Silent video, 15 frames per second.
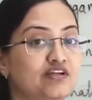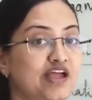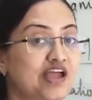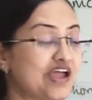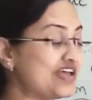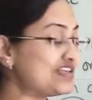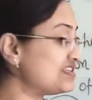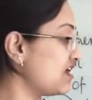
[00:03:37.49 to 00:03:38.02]

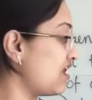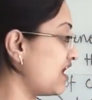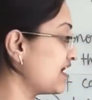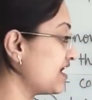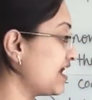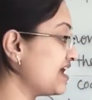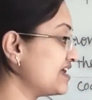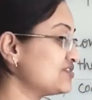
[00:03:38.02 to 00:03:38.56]
as high
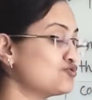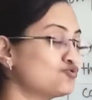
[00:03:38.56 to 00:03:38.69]
as